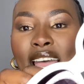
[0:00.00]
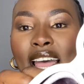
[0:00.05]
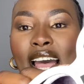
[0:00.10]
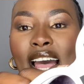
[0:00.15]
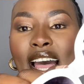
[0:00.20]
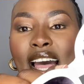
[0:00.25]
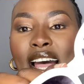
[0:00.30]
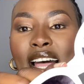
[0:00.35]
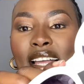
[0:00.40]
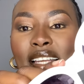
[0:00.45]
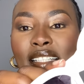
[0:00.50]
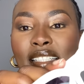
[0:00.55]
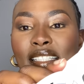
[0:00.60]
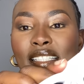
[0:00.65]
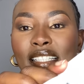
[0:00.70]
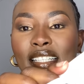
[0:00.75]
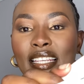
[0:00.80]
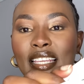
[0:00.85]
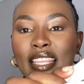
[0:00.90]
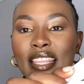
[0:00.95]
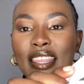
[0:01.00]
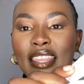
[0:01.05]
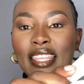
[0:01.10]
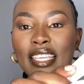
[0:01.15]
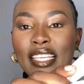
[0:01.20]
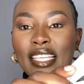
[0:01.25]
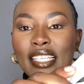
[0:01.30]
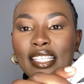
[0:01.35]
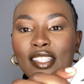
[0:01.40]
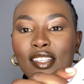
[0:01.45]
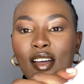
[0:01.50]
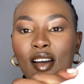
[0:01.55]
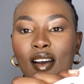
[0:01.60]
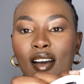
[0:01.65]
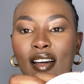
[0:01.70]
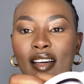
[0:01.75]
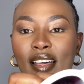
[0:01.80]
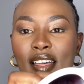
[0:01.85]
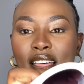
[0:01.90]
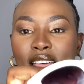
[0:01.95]
and these
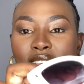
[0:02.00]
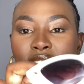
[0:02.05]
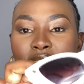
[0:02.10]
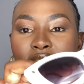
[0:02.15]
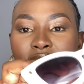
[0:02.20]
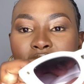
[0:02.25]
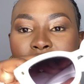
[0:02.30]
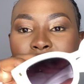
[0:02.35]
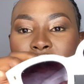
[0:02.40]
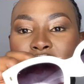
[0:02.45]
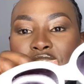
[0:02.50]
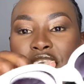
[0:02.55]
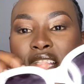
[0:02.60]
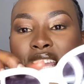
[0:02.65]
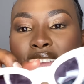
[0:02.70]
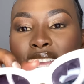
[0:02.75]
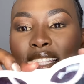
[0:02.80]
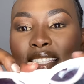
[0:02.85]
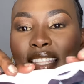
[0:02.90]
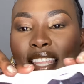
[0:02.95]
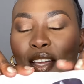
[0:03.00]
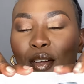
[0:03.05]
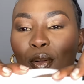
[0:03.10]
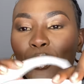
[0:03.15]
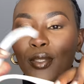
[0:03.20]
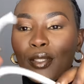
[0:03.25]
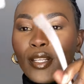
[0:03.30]
are the shades they call